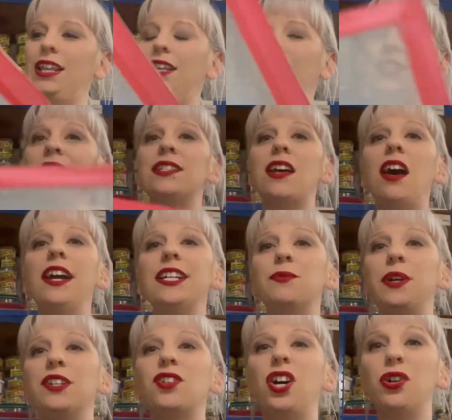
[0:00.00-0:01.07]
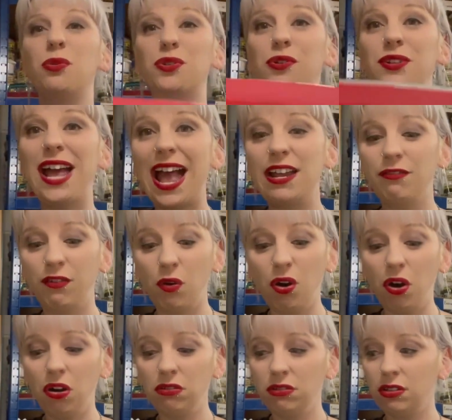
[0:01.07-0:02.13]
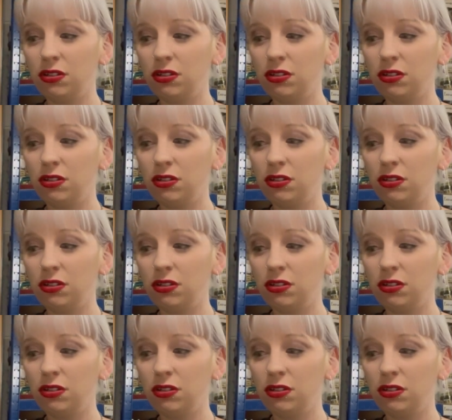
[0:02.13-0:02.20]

this size, which I always called A4.